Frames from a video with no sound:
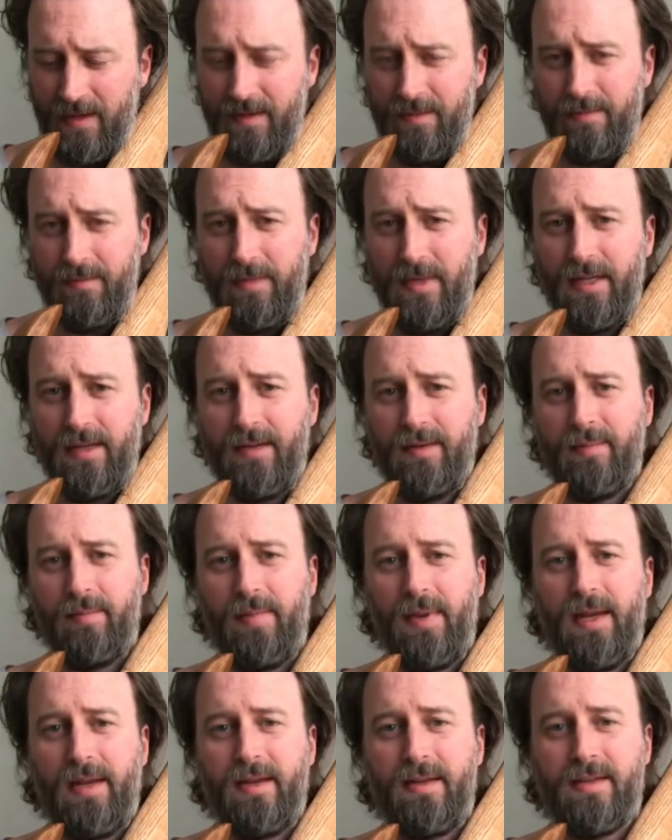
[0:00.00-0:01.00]
mid and
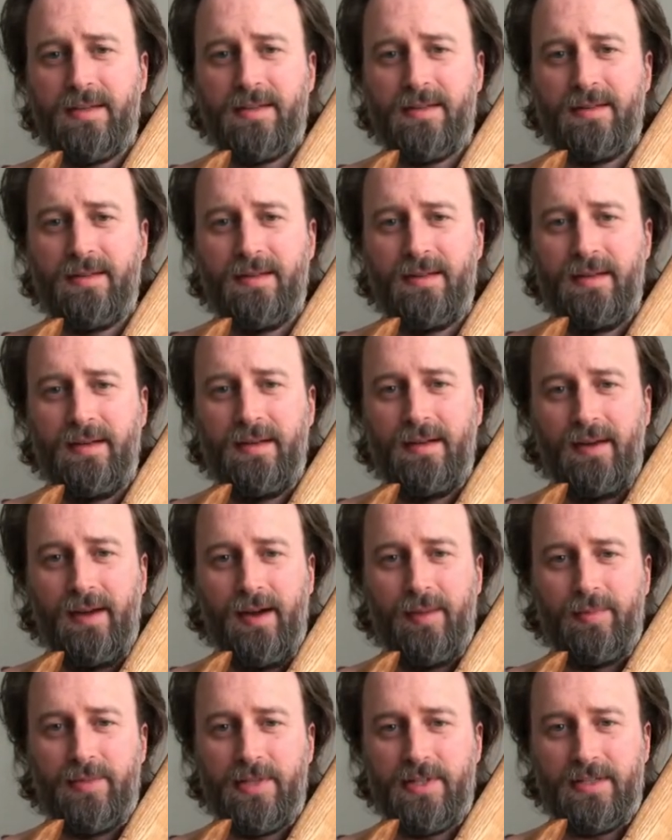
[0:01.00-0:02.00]
bass
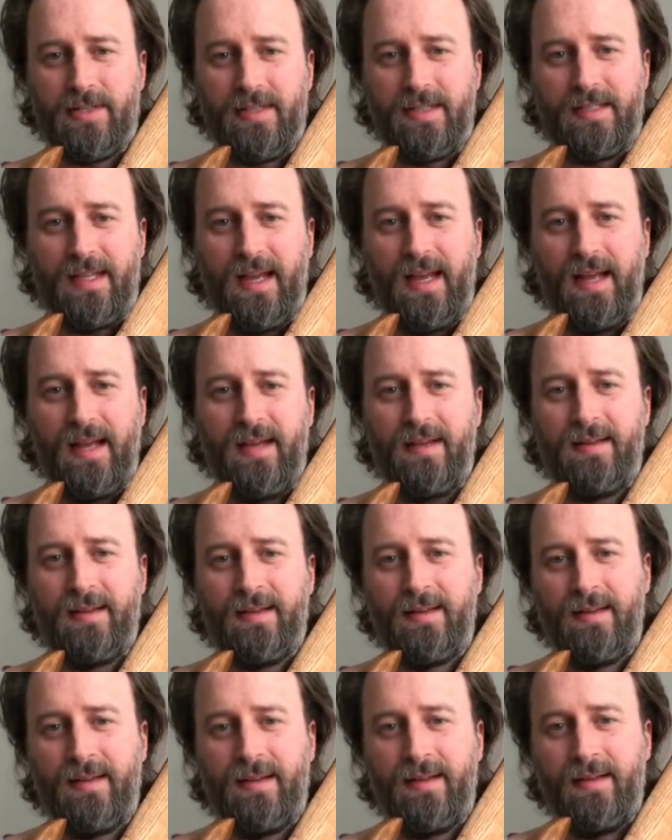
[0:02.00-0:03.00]
up just a tad
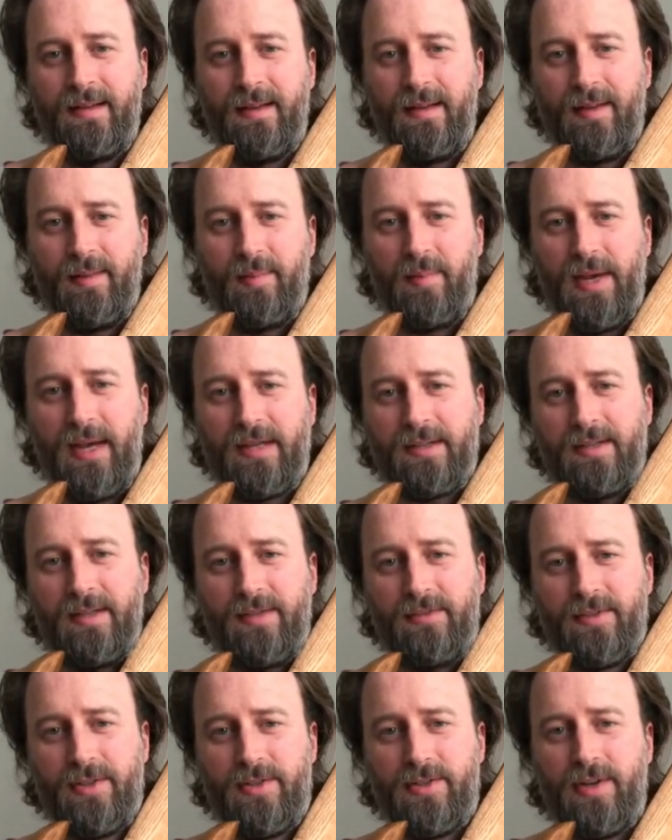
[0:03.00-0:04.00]
and backed
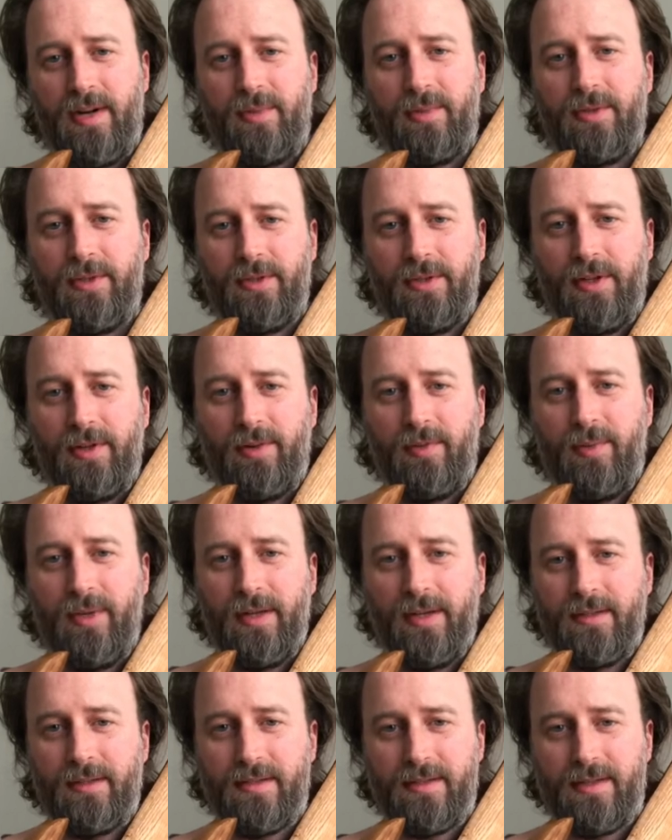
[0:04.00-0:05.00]
off the treble a little
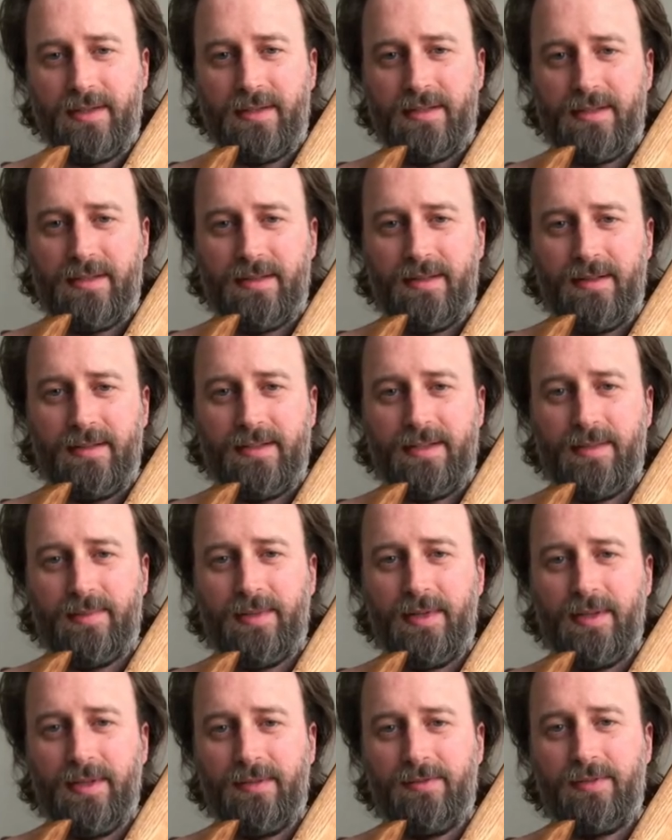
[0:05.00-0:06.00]
bit, because that's
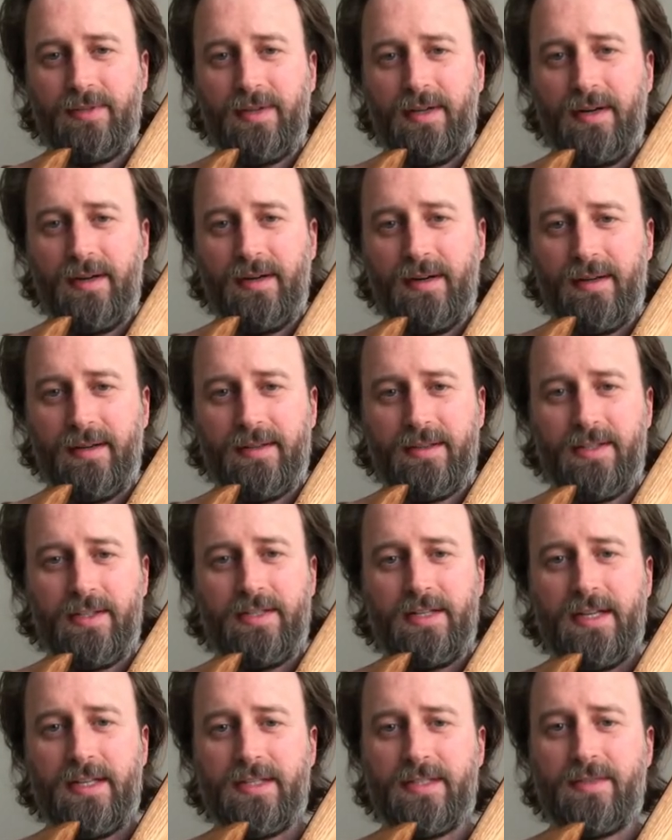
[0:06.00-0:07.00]
something that Fodera
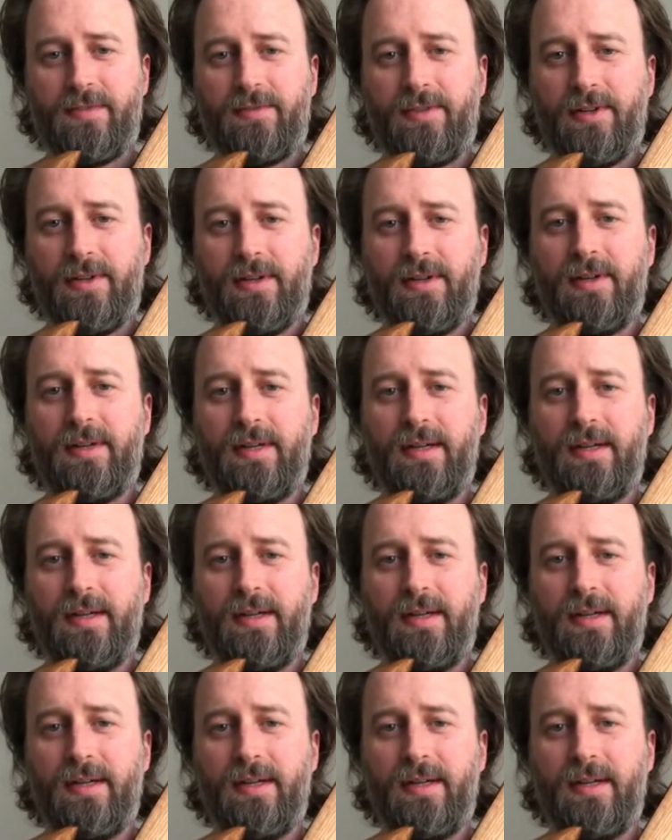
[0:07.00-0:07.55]
suggests for